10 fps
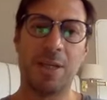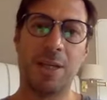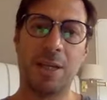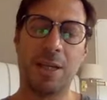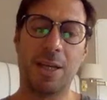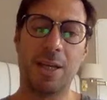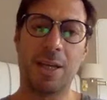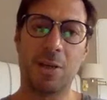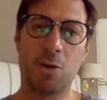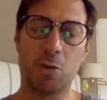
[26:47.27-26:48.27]
in
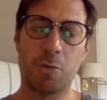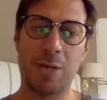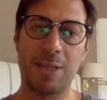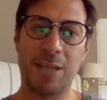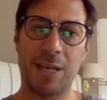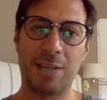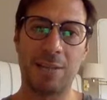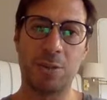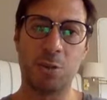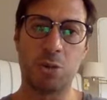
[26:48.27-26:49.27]
Chochmah
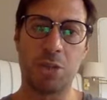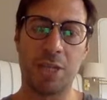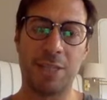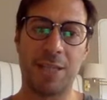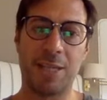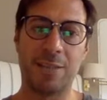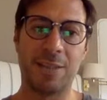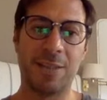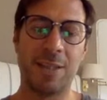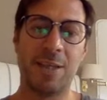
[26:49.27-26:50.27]
Dat, you said that